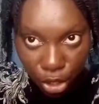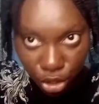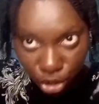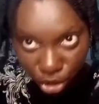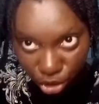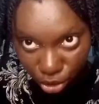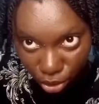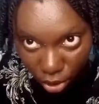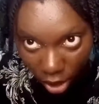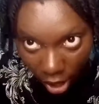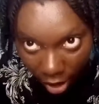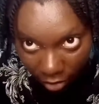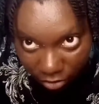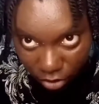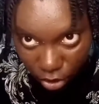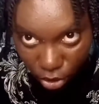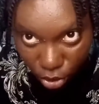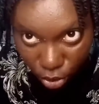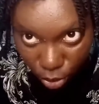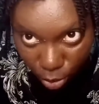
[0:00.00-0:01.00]
do you have
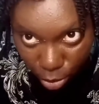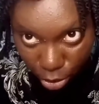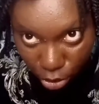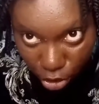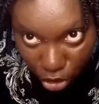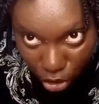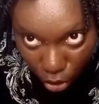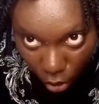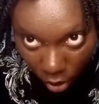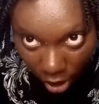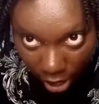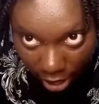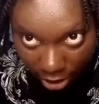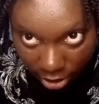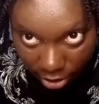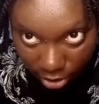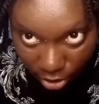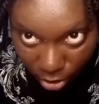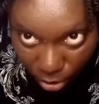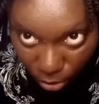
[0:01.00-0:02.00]
to put your
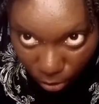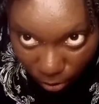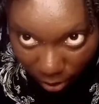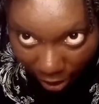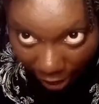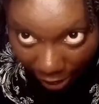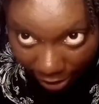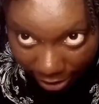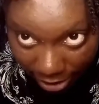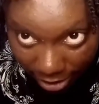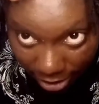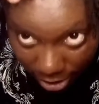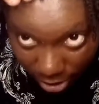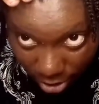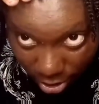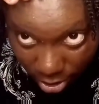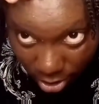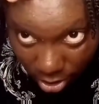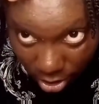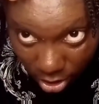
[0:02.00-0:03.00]
hand through like
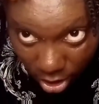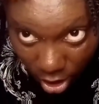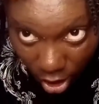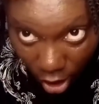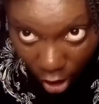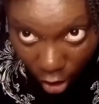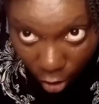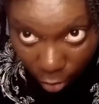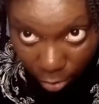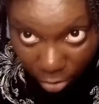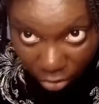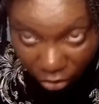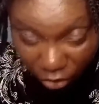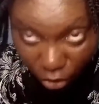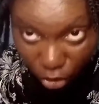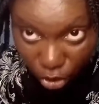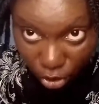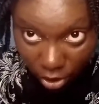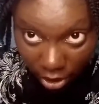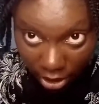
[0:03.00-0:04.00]
this
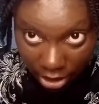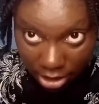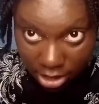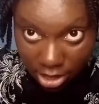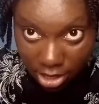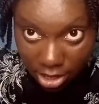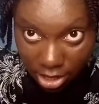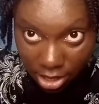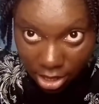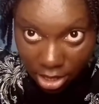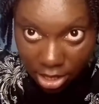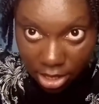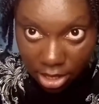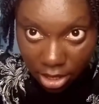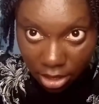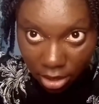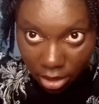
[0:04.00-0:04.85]
before you can see